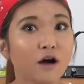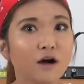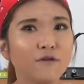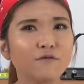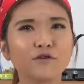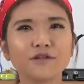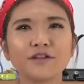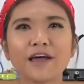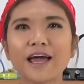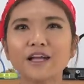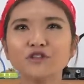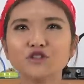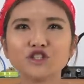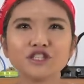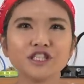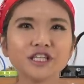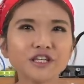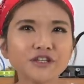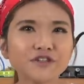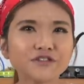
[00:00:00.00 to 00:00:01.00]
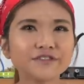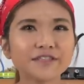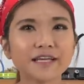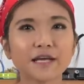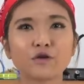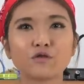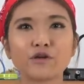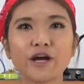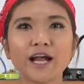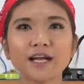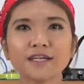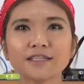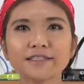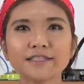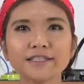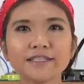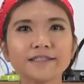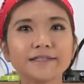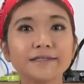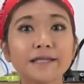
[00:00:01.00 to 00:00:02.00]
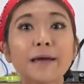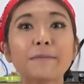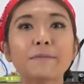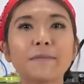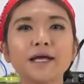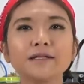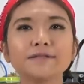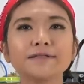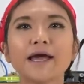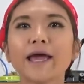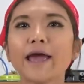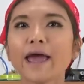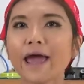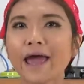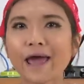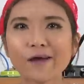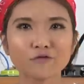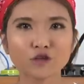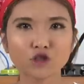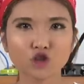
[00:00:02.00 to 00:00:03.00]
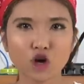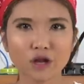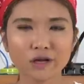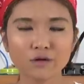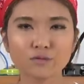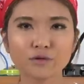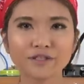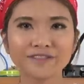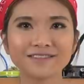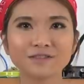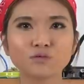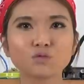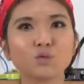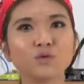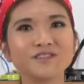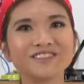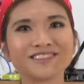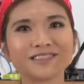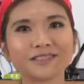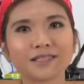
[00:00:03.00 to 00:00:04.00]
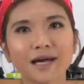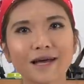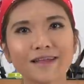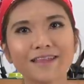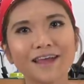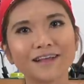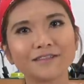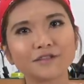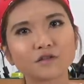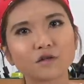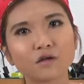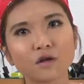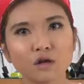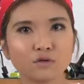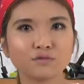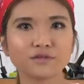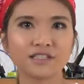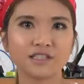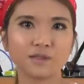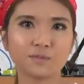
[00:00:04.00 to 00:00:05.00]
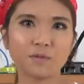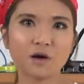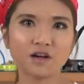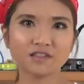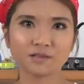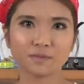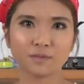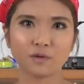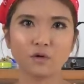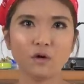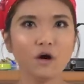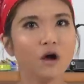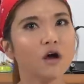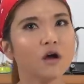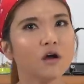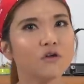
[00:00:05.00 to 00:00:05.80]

For the engineers at Creality, that meant every tolerance was cut as close as possible.